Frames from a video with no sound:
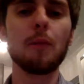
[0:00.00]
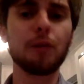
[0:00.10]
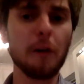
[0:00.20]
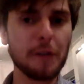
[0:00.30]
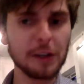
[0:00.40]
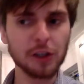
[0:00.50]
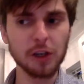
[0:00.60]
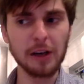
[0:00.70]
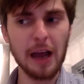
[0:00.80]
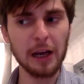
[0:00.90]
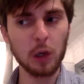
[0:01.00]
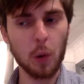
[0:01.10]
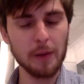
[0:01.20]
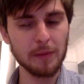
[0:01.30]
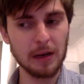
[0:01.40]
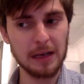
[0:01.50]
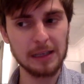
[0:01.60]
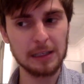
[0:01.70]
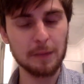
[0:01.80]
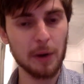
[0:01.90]
Provision and equipment
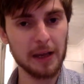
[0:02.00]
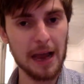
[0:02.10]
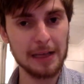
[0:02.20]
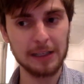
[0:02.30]
list by Cat